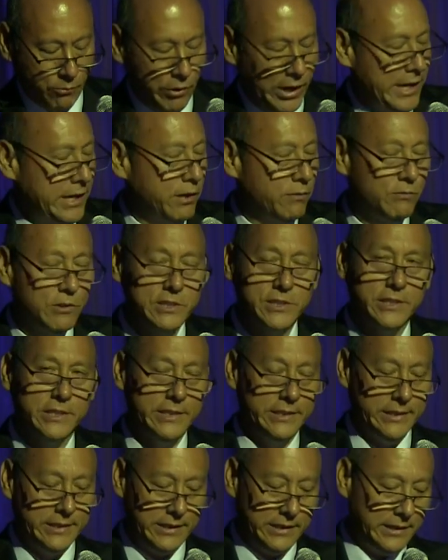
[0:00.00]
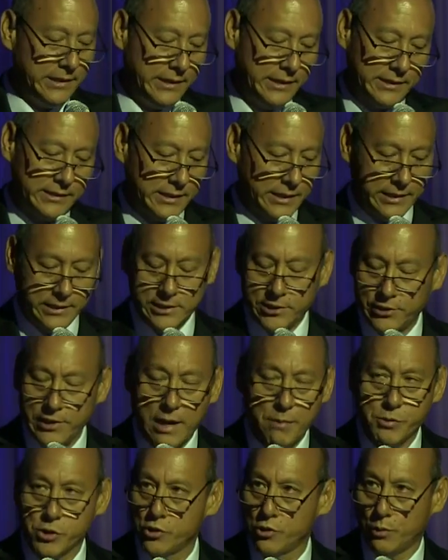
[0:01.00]
Reagan was an
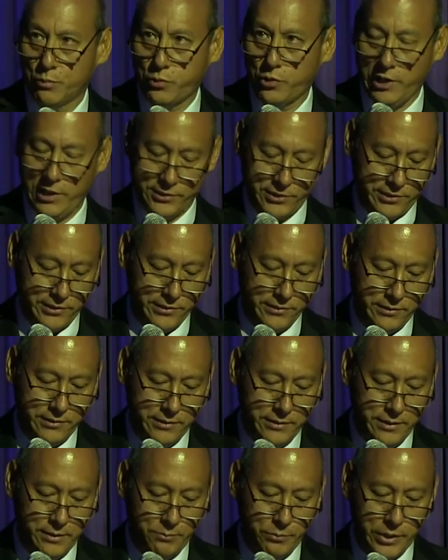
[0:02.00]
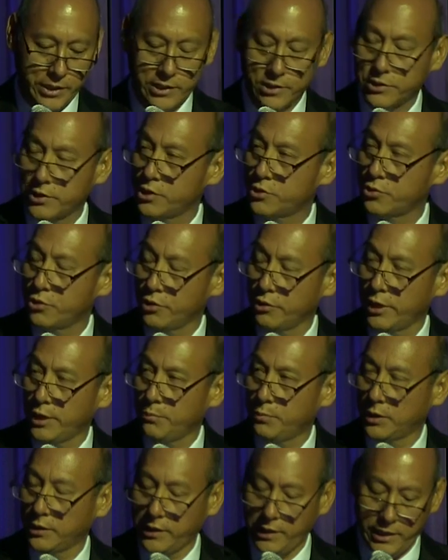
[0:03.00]
exceptional president because he
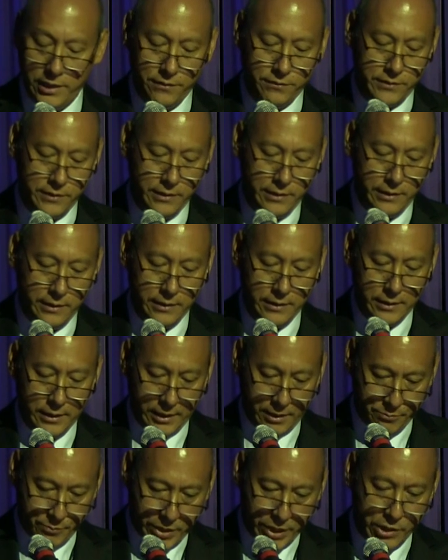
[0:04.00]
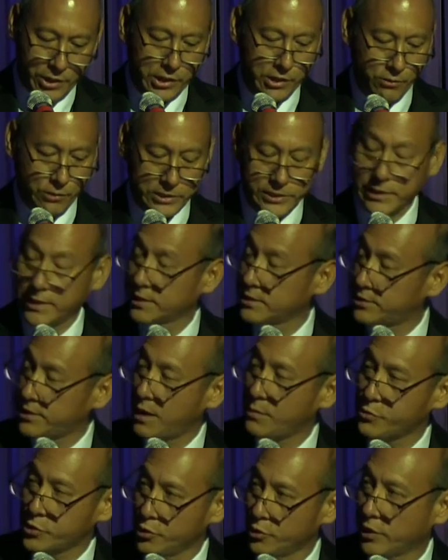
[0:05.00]
truly believed America was an
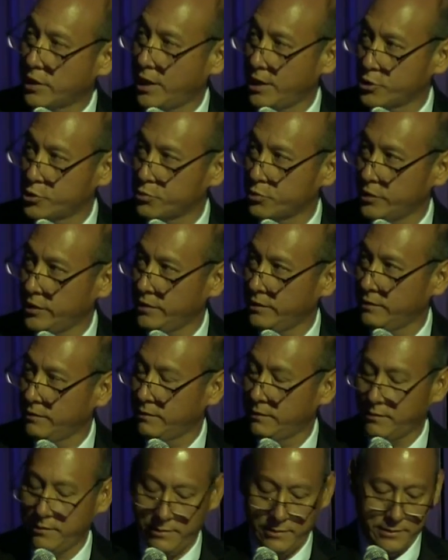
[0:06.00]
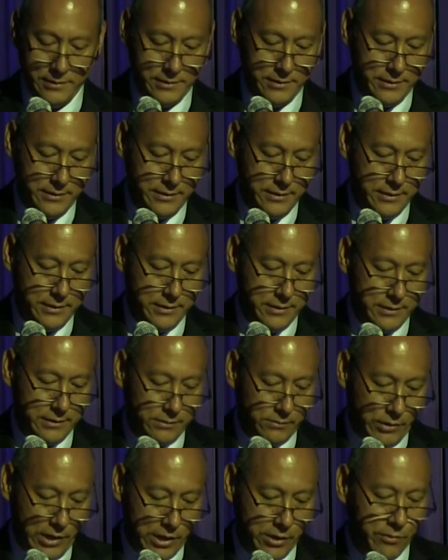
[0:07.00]
exceptional country.
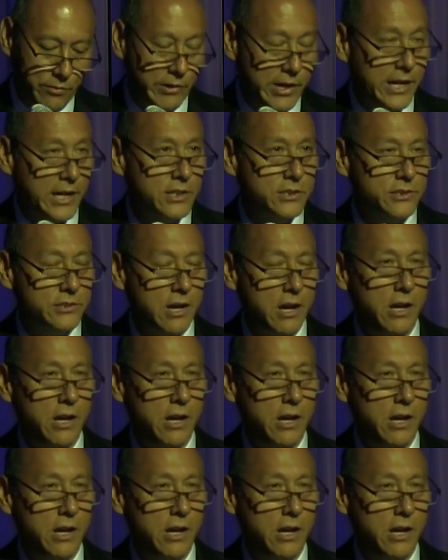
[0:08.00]
Ronald Reagan